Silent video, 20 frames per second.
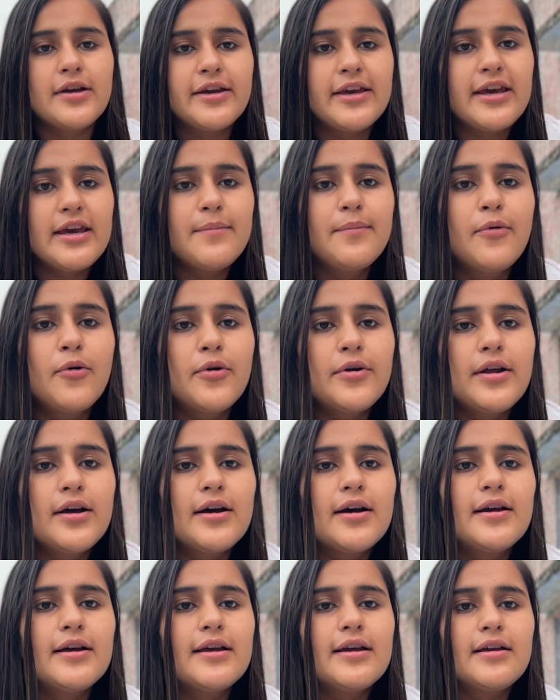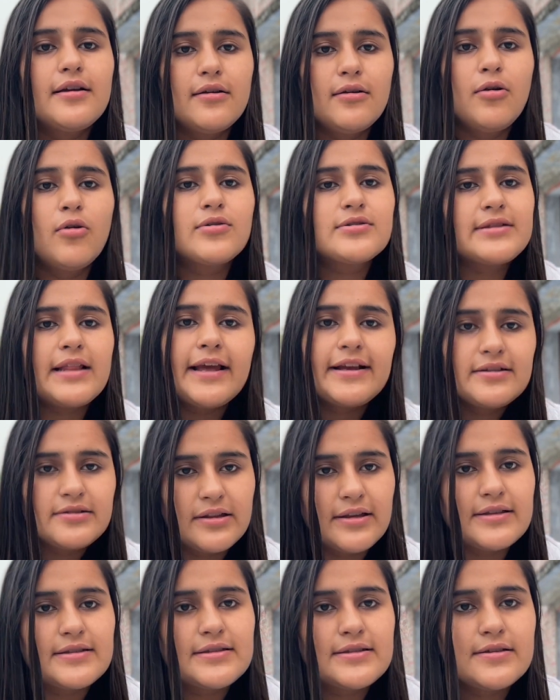keyboard looks like
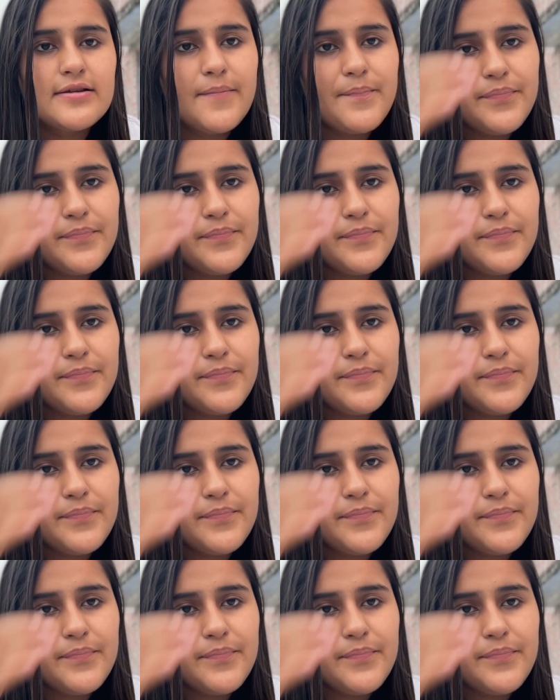this.